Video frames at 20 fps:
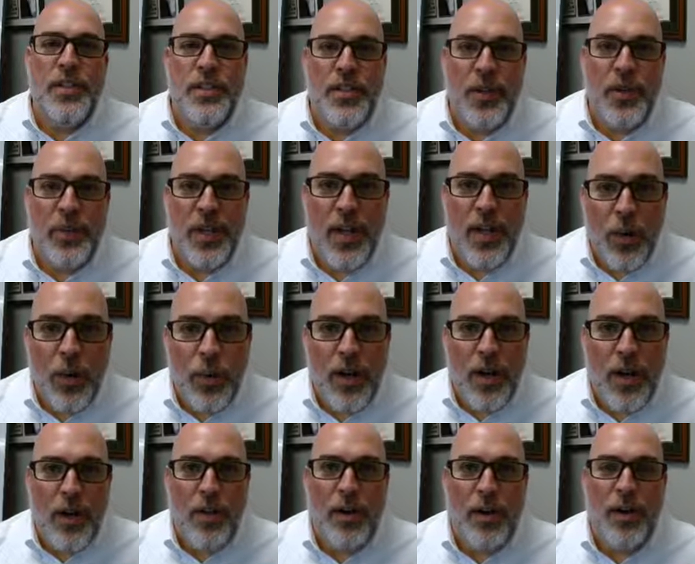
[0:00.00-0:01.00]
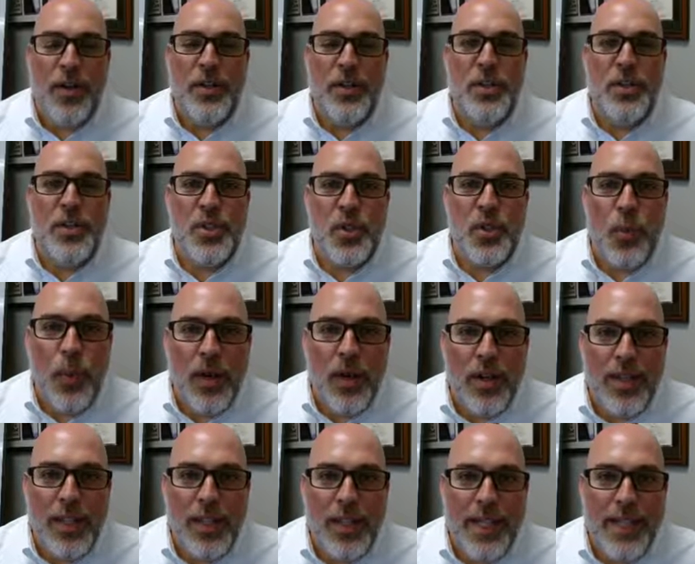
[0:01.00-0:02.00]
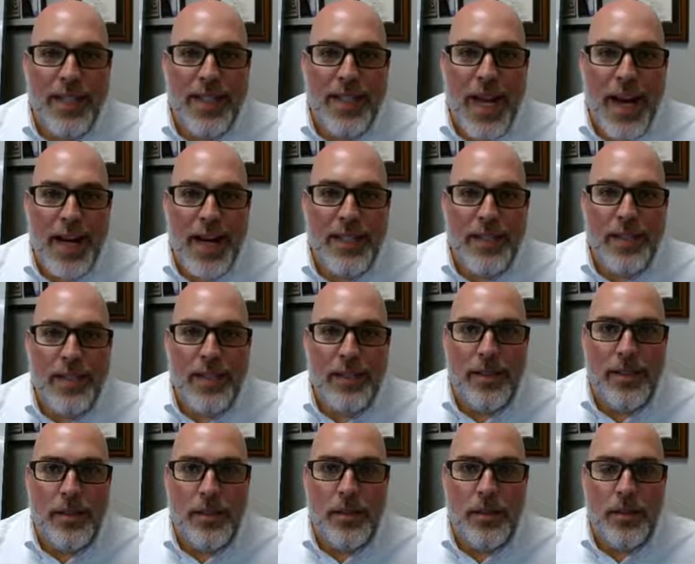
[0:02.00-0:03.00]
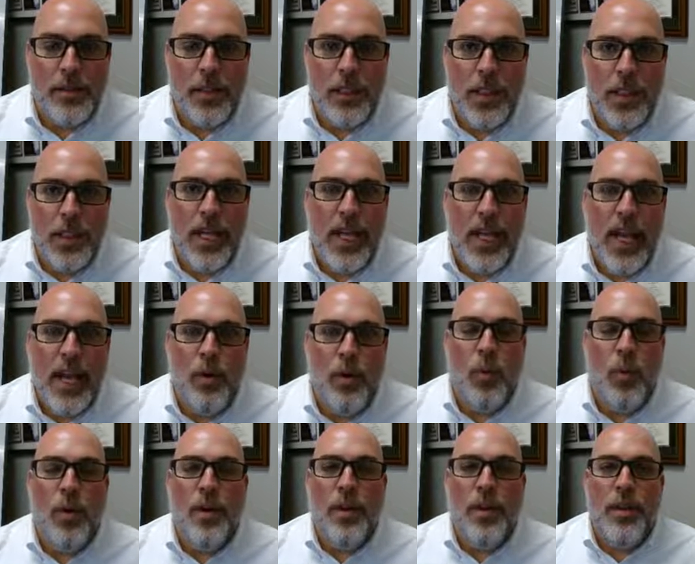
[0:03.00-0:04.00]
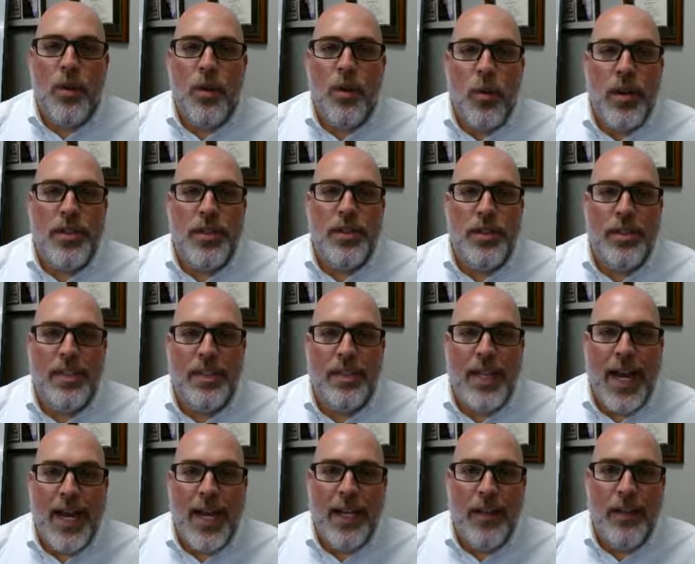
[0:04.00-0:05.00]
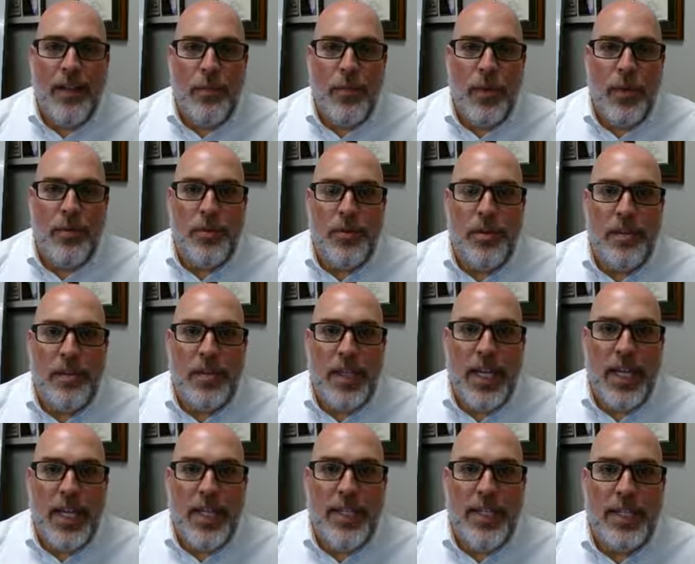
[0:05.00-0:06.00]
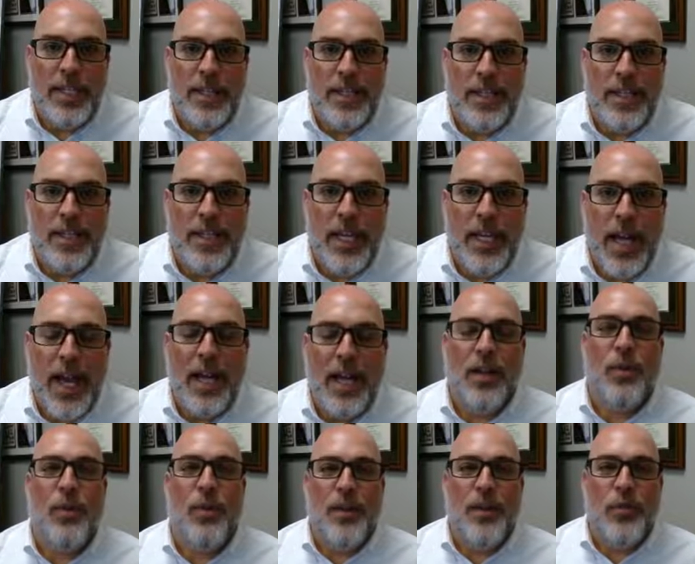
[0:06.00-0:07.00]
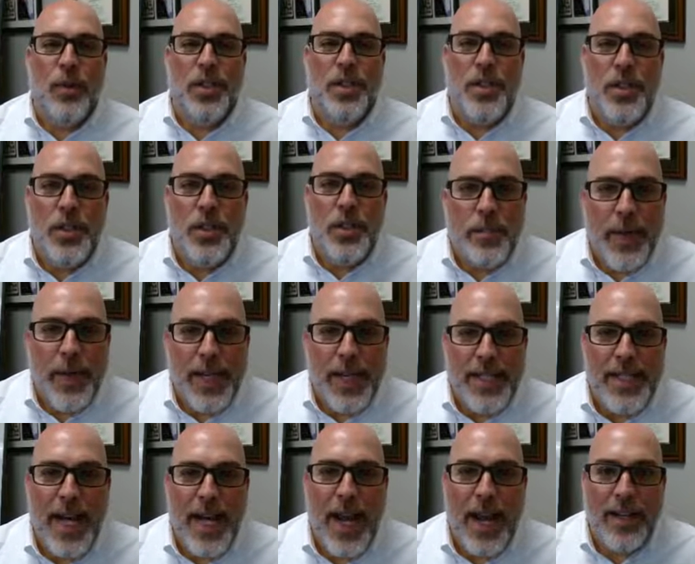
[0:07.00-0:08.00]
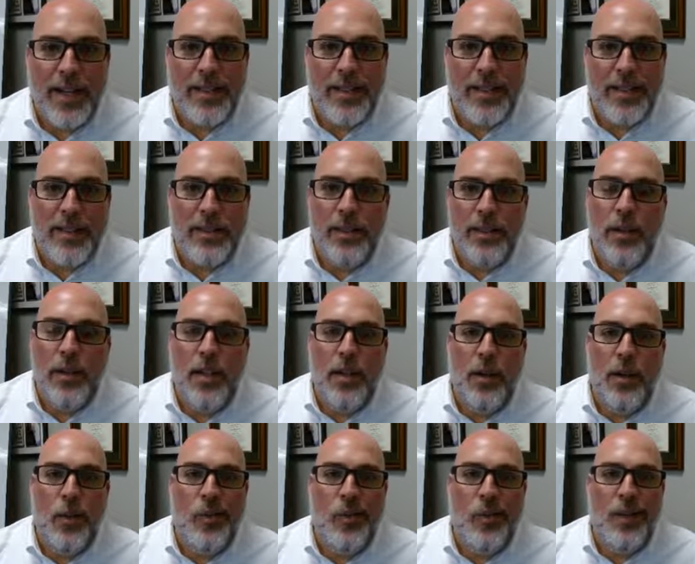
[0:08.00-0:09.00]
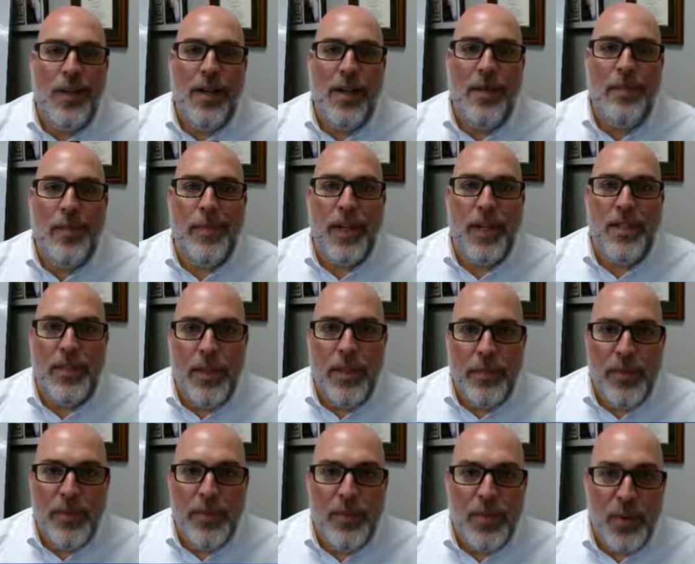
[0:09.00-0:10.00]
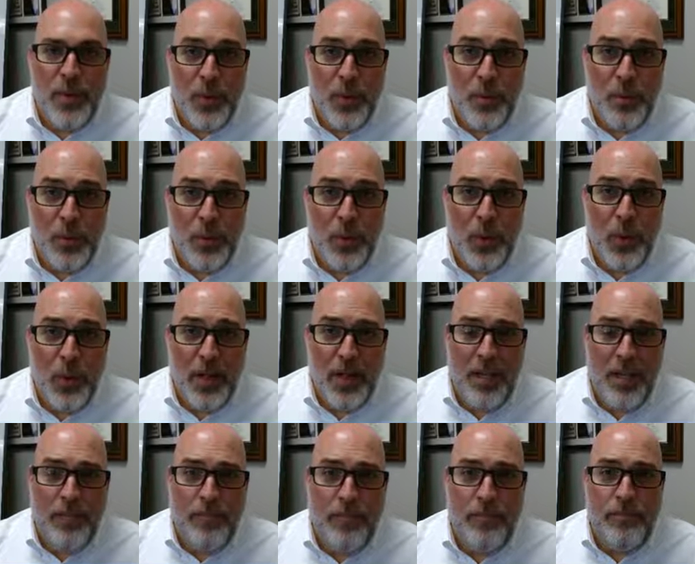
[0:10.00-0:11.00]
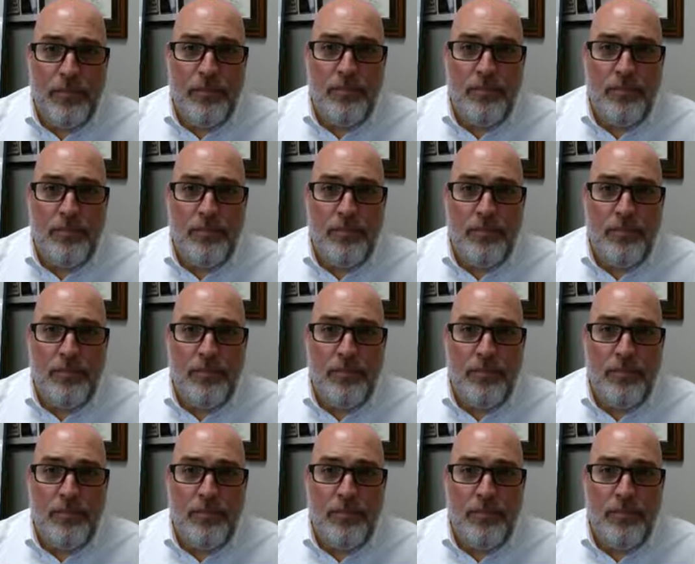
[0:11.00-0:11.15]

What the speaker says: So here we are squarely in tax season. And one of the questions I get the most is how do I reduce my taxes when I'm a W 2 employee?